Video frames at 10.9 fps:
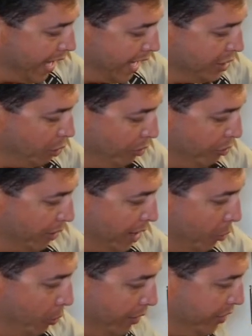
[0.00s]
Ecto
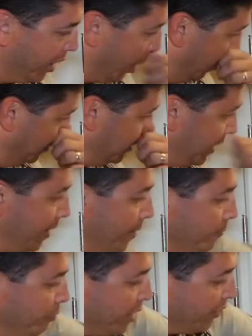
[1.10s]
3 with the ghost.
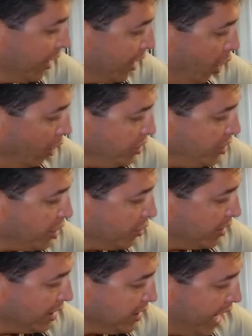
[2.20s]
And then also
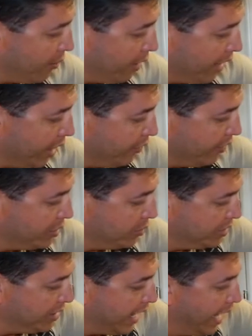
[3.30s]
this guy right here, this
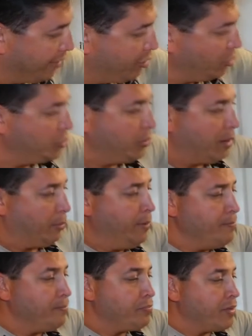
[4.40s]
was the Ecto Sweeper.
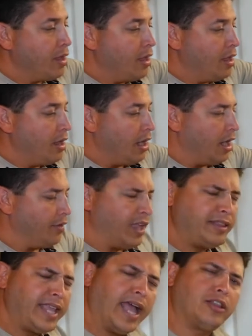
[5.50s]

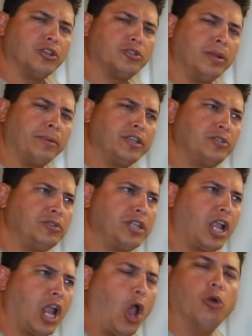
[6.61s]
Not the Ecto Sweeper, this was
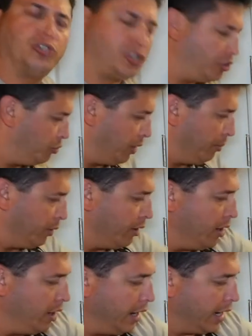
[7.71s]
the Ghost Sweeper.
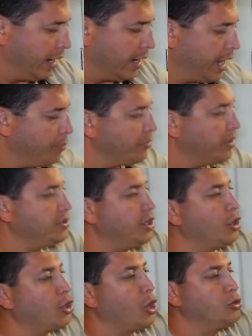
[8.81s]
And it came with this
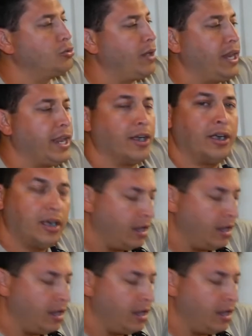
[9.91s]
little ghost right here.